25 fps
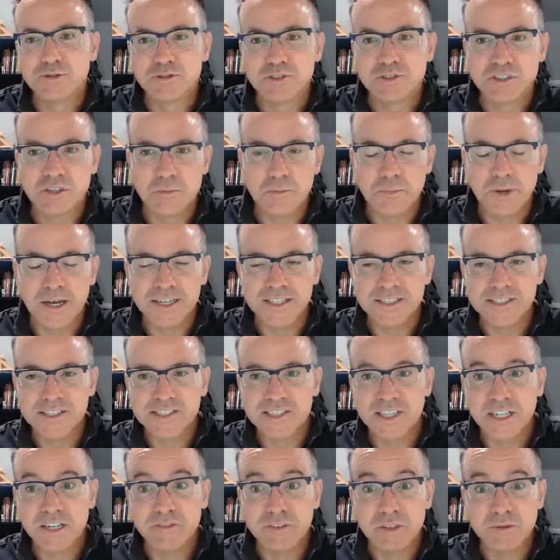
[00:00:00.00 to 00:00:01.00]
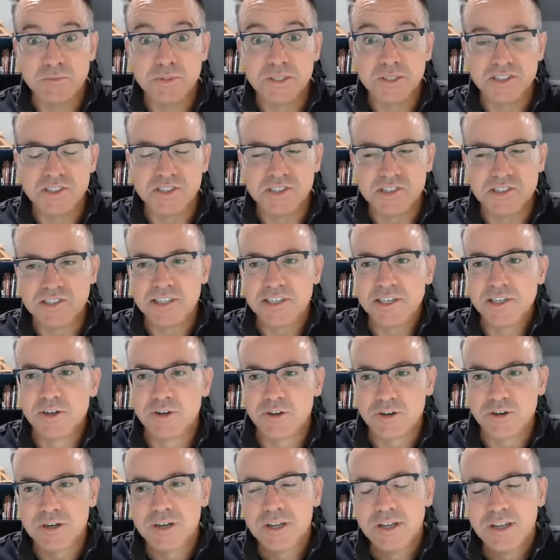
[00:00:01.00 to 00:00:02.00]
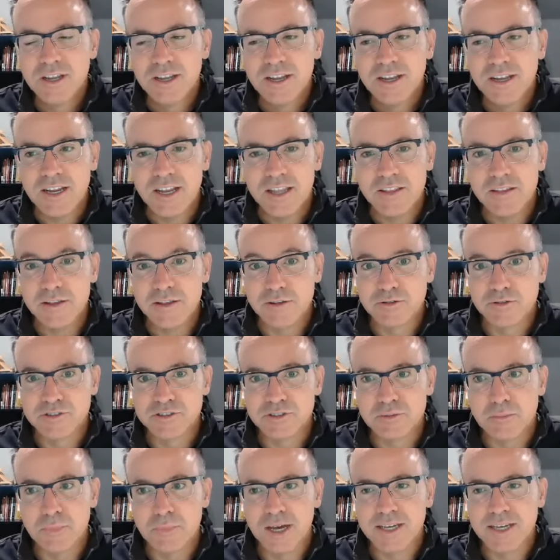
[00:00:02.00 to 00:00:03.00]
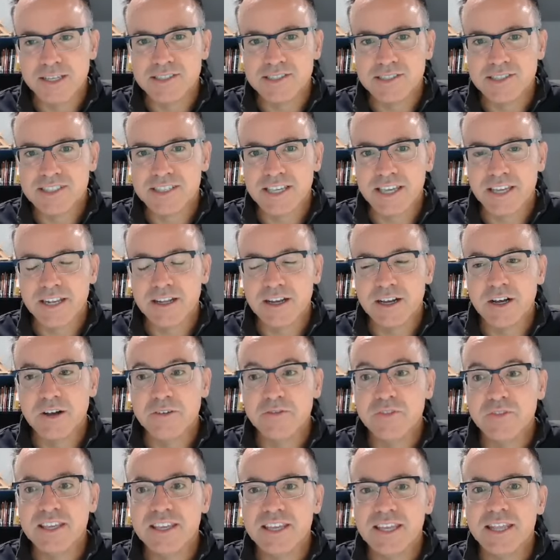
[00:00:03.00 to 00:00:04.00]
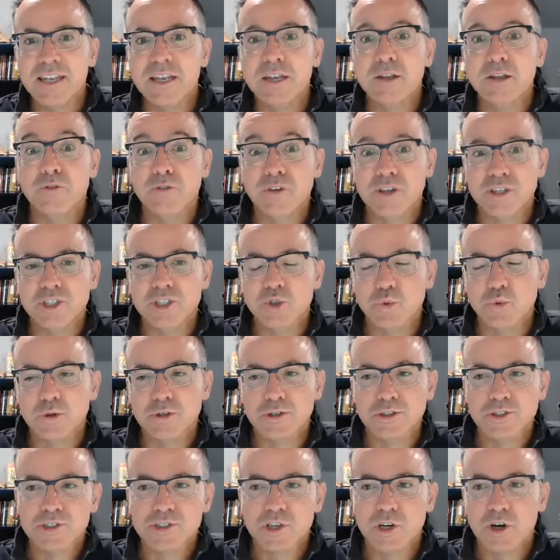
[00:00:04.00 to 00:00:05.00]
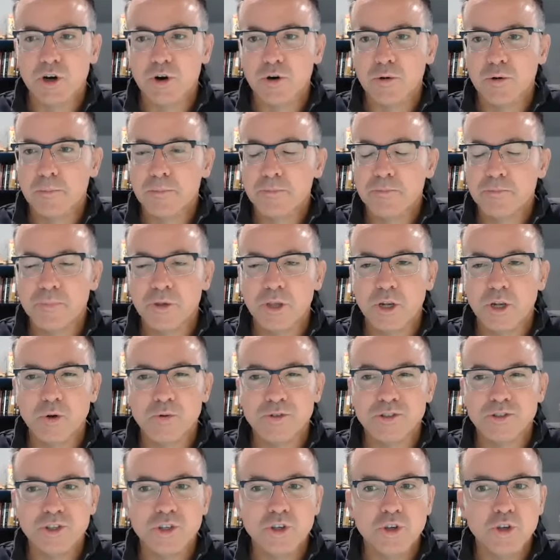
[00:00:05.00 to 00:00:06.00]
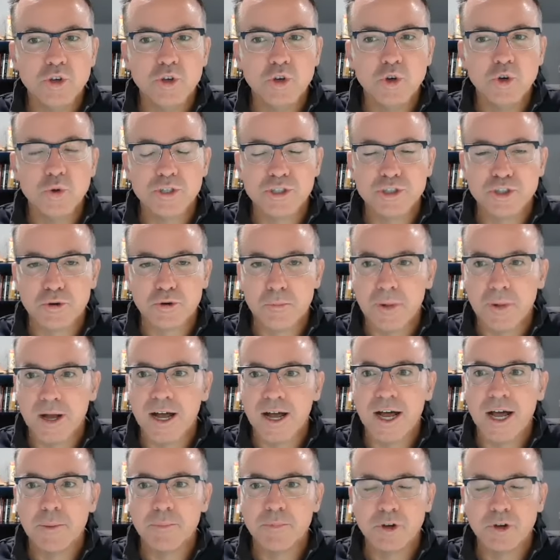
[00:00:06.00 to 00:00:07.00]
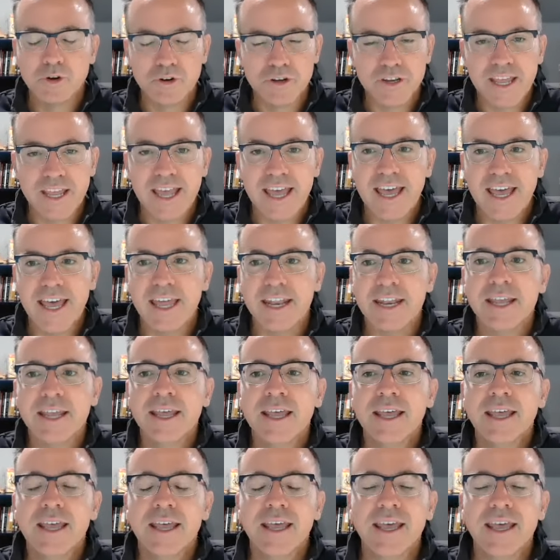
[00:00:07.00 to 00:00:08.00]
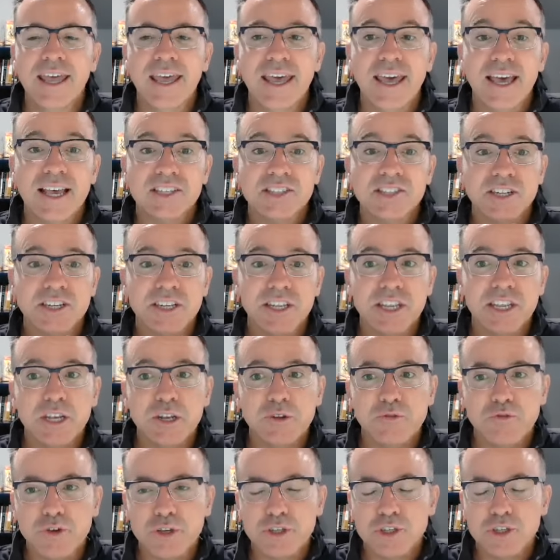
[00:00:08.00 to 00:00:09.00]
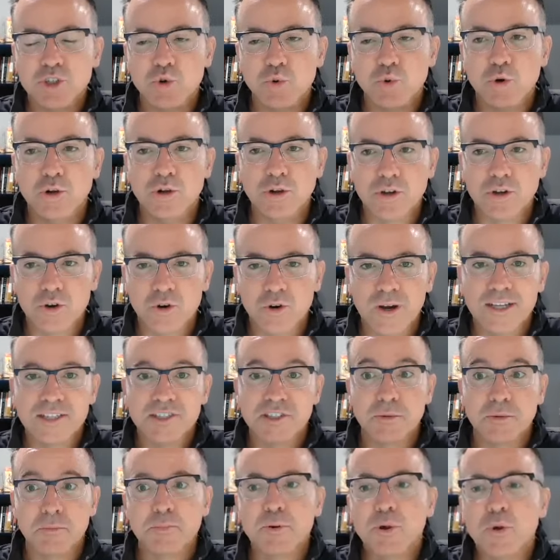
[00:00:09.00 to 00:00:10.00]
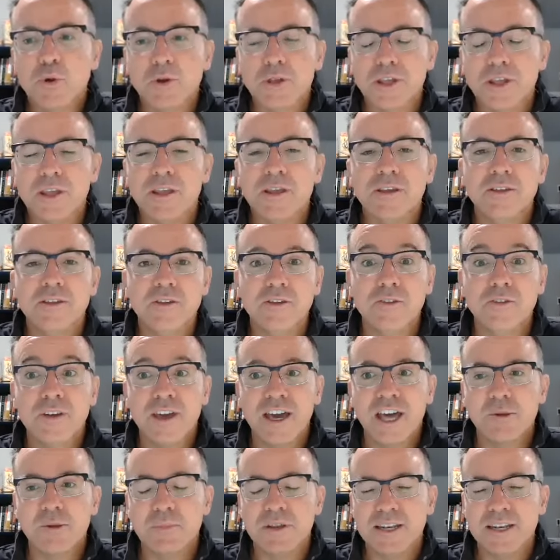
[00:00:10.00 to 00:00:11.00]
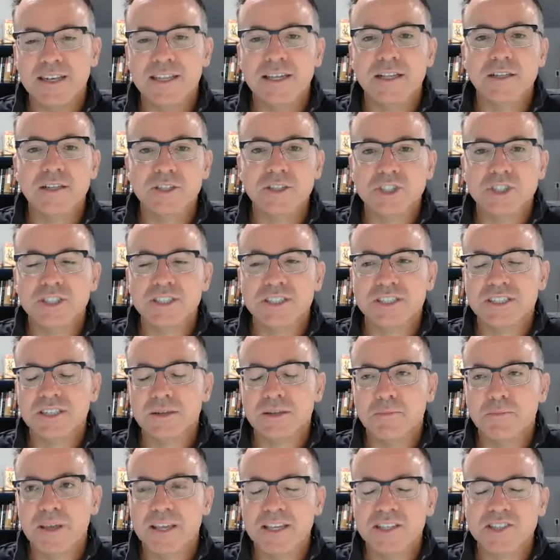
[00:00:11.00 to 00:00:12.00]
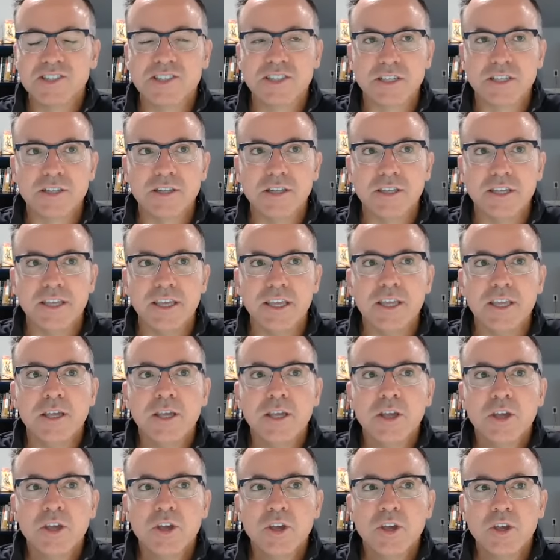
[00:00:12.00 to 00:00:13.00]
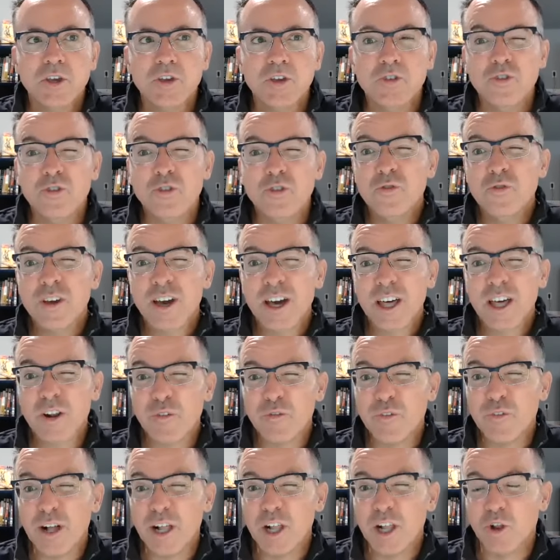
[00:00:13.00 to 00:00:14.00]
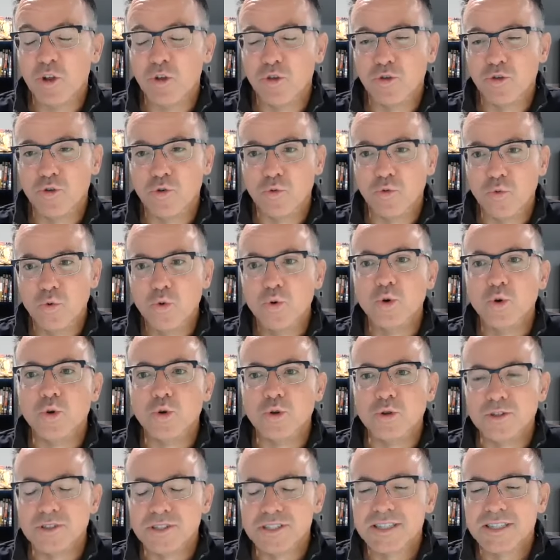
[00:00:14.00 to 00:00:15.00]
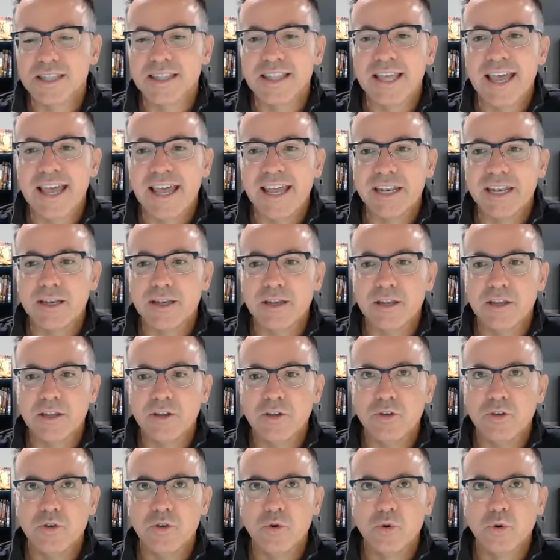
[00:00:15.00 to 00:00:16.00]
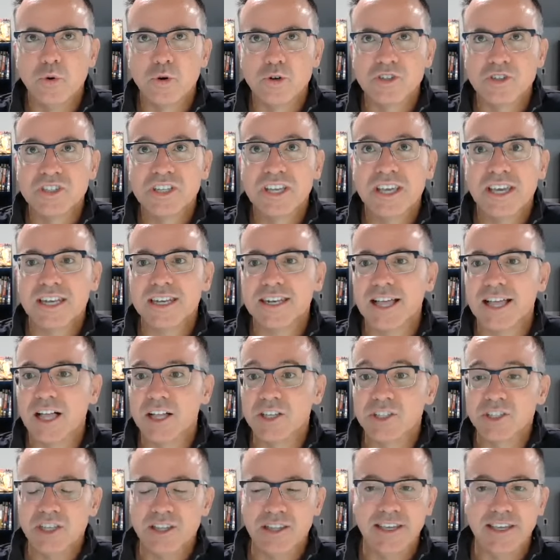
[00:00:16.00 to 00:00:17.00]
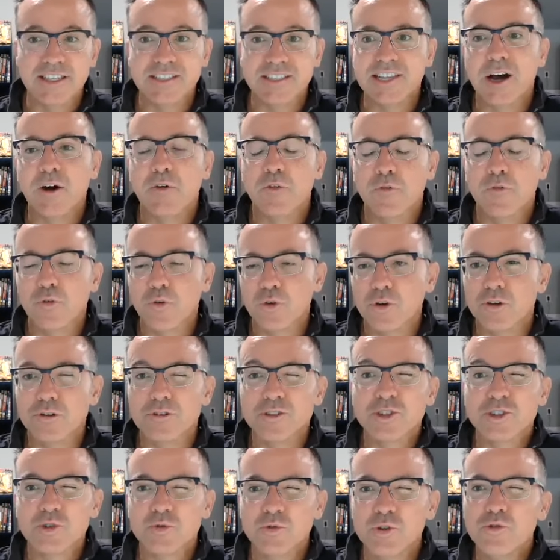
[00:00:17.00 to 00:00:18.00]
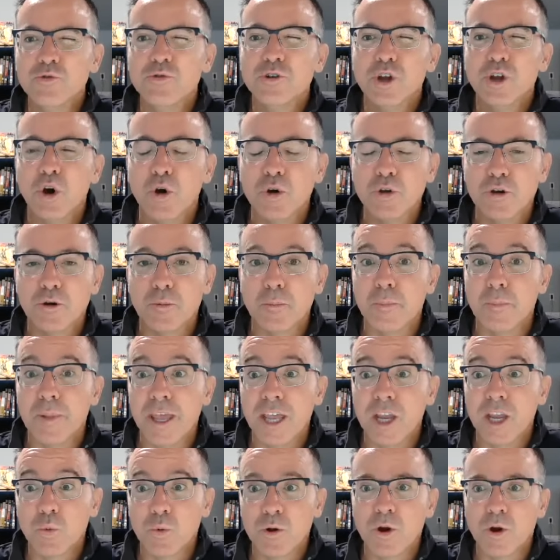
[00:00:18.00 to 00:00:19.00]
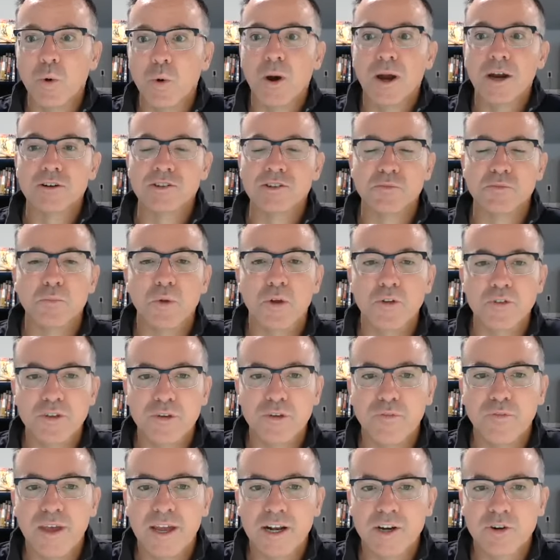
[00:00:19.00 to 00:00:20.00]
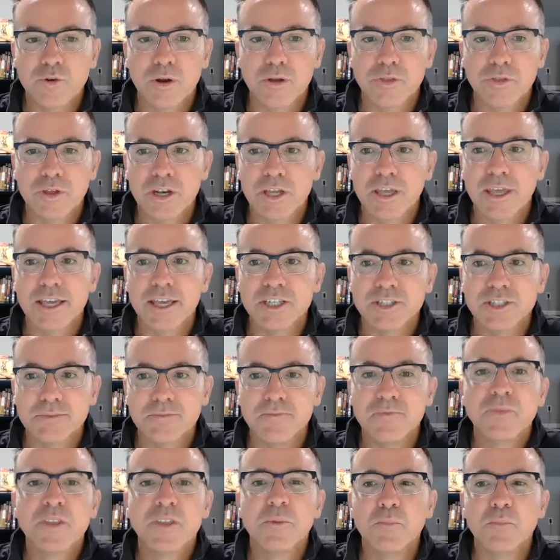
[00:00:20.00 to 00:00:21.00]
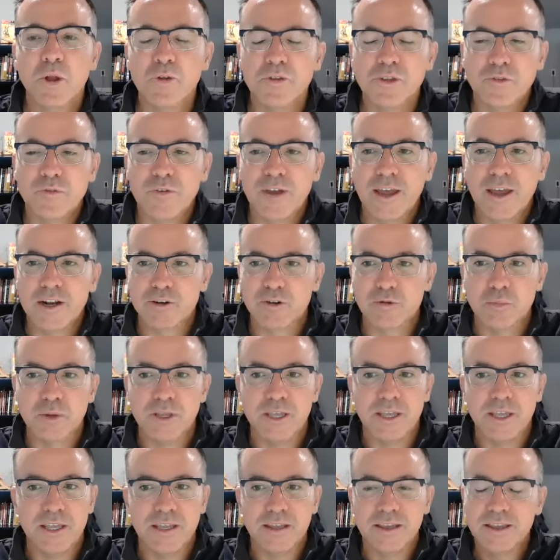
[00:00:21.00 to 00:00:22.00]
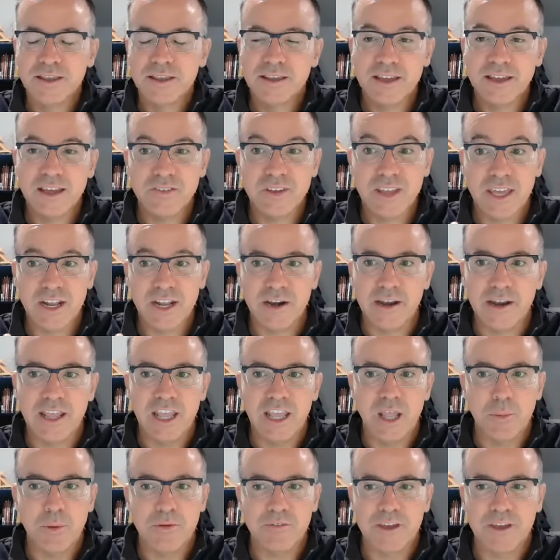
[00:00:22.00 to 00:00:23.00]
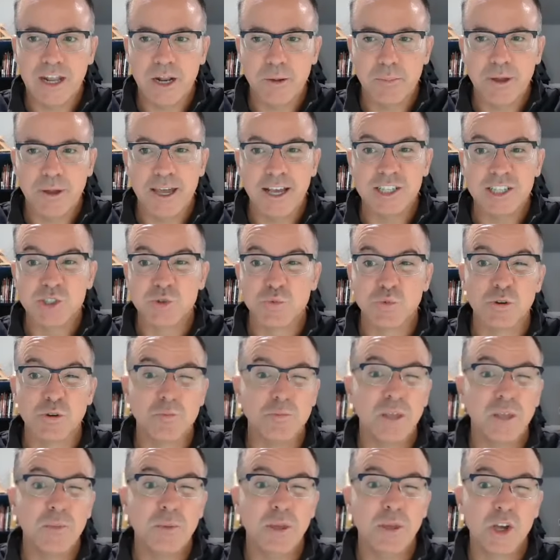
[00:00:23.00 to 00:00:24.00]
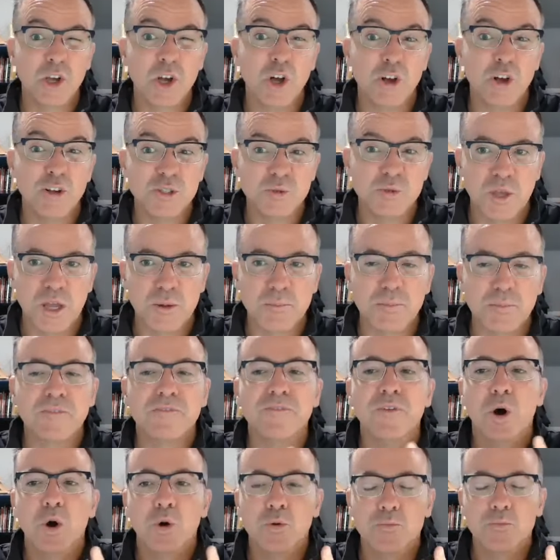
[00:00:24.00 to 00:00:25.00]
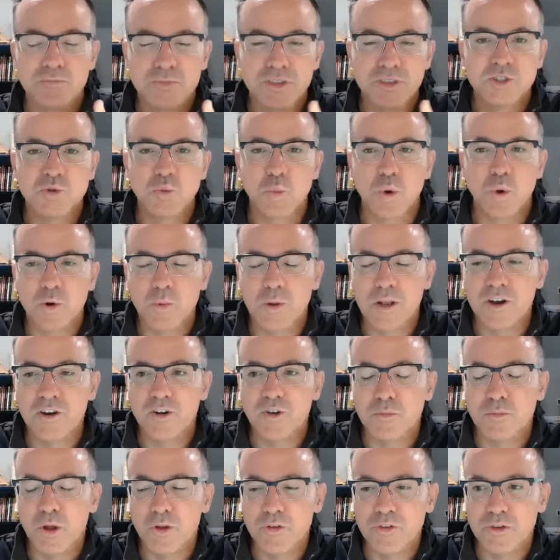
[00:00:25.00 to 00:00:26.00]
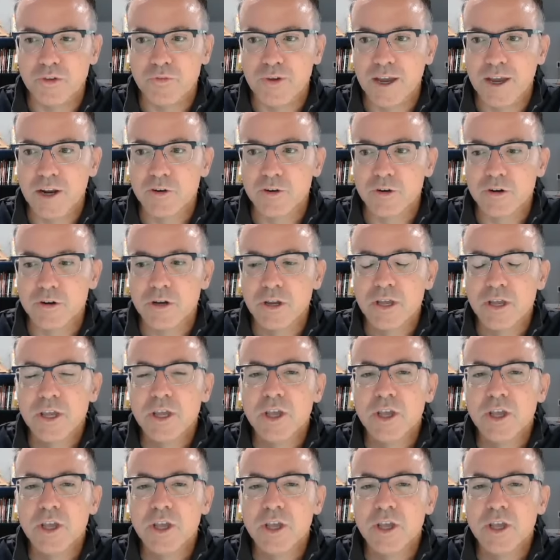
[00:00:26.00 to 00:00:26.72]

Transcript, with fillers: There's the mindset of the business leader, and then there's a mindset of the individual. So you know, it's you, it's your mom, your dad as an individual or as an employee, you got to be diligent and basically you've got to follow the rules that your technology lays out for you. So you know your bank requires multi-factor authentication. Multi-factor being I've got a name, I've got a password, maybe it calls me on my phone. That's one way to do multi-factor.